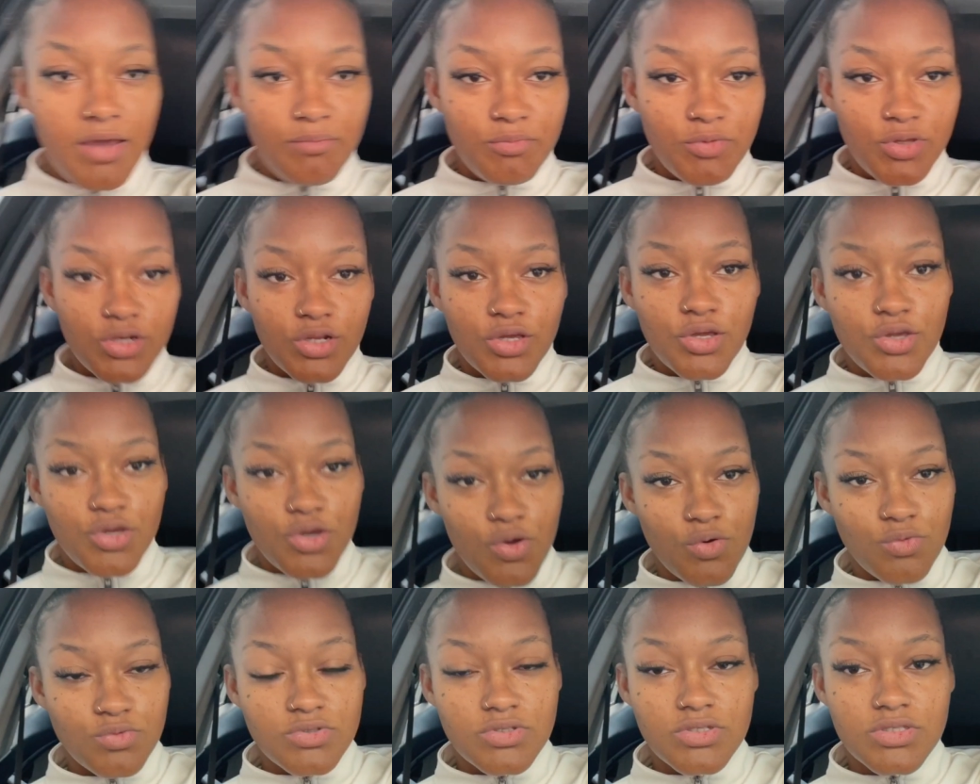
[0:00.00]
gonna
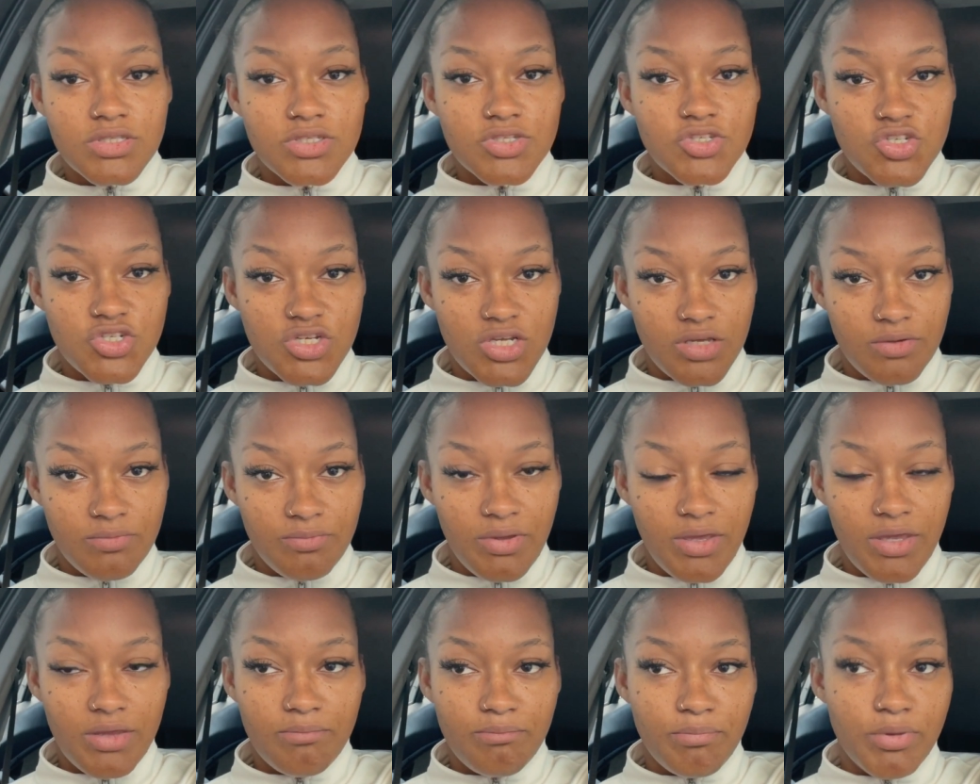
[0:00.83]
go to the gym
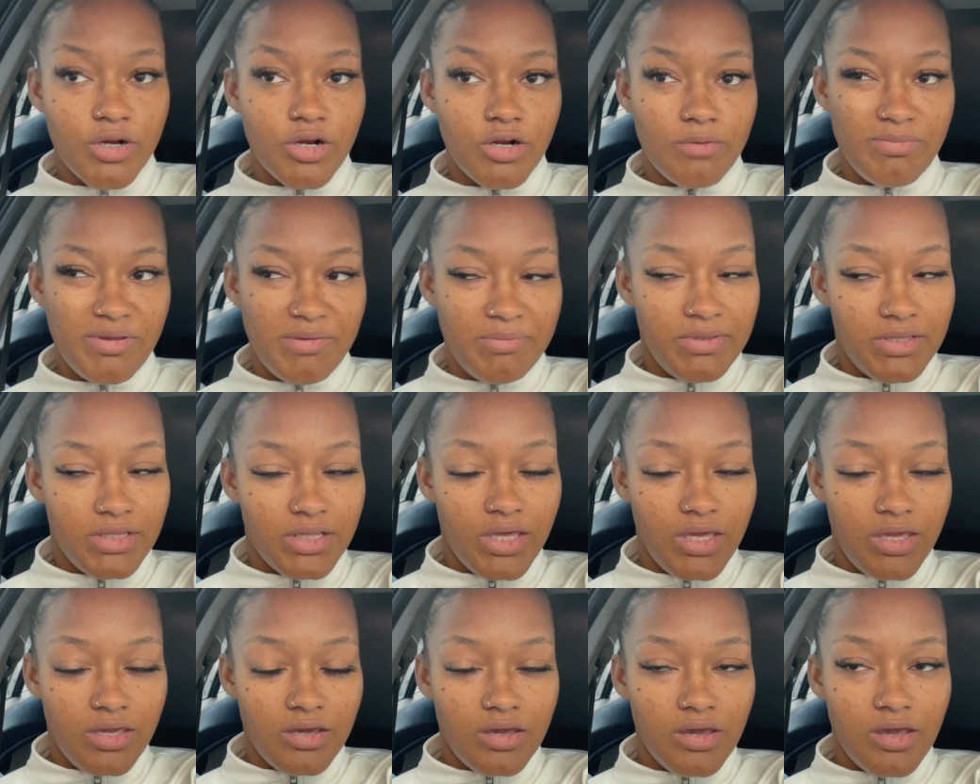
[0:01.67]
and burn maybe
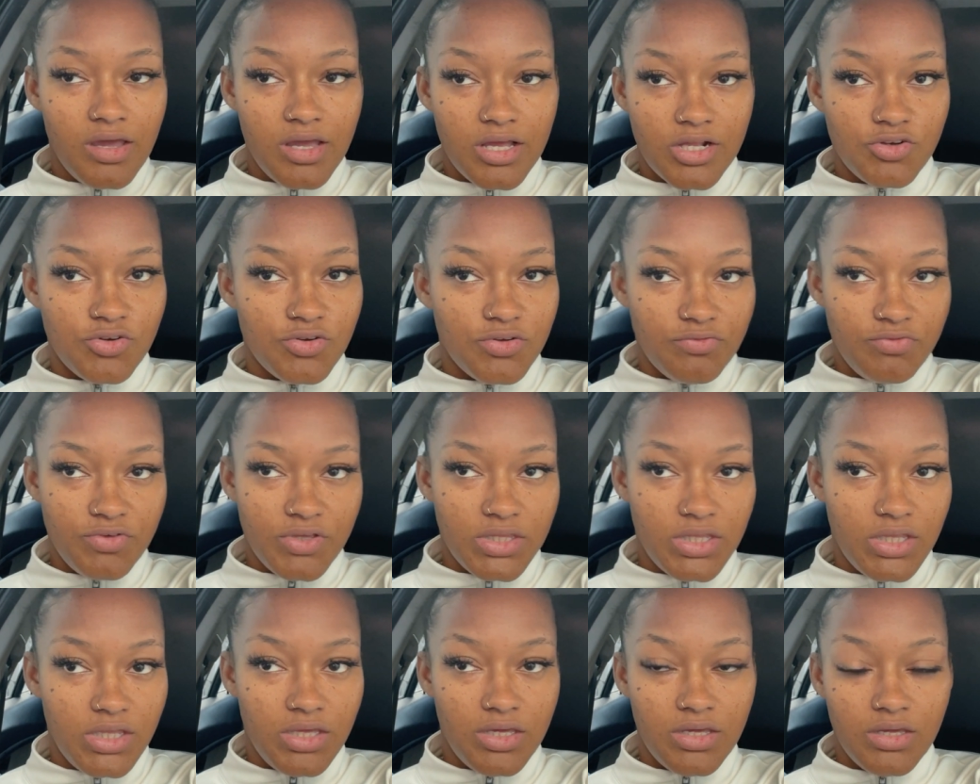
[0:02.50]
like
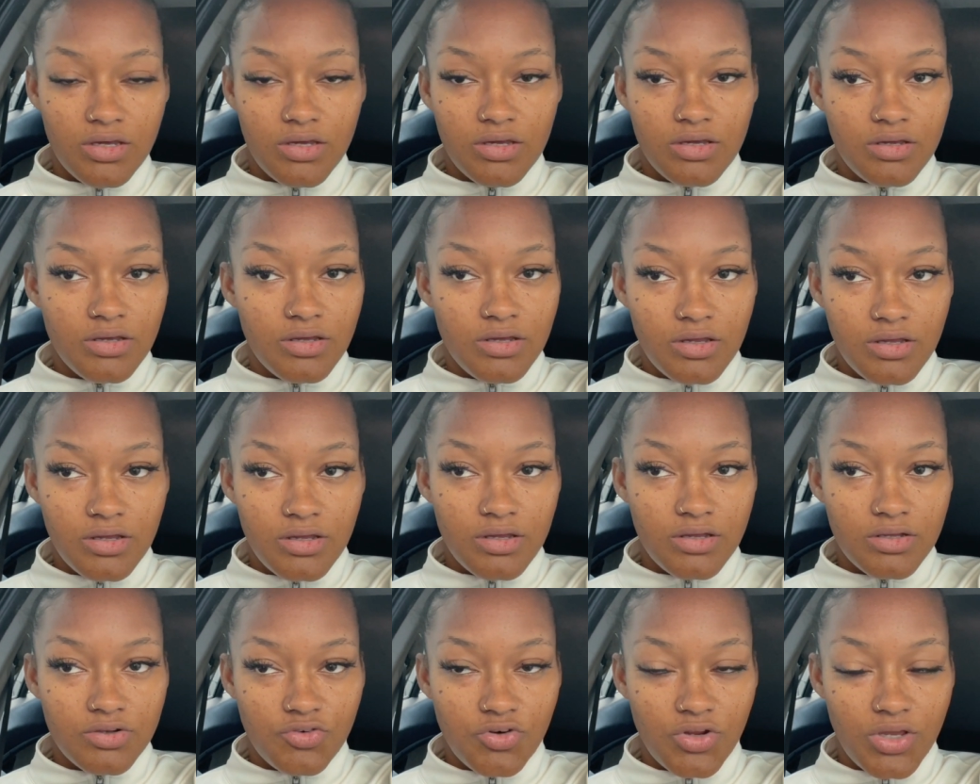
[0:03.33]
150
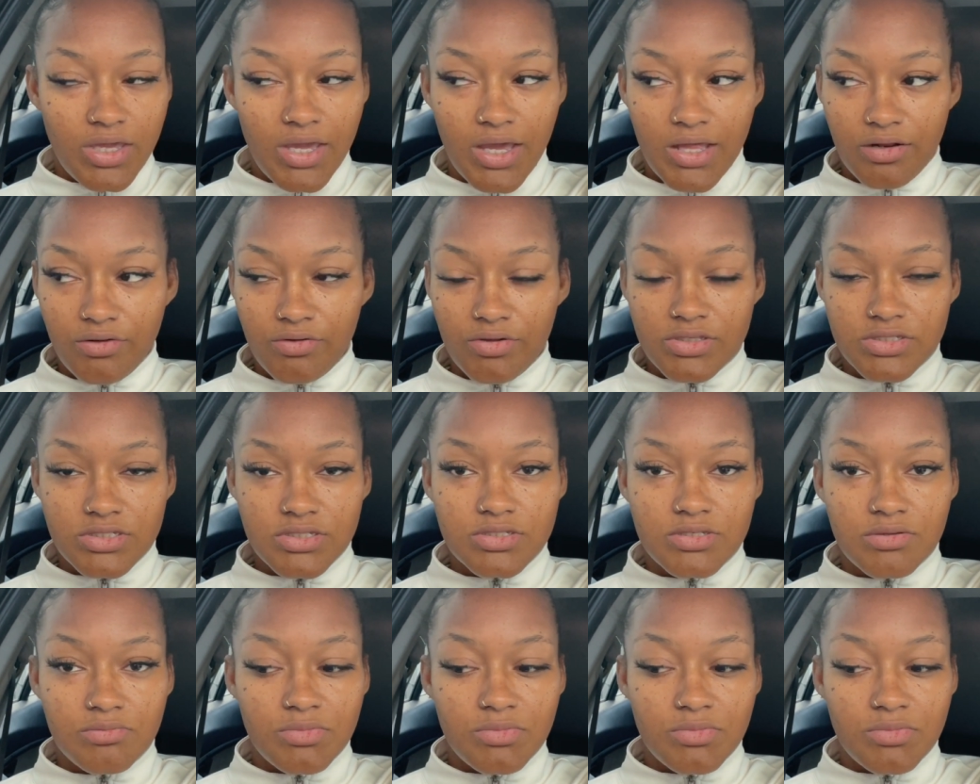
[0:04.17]
100 calories because I'm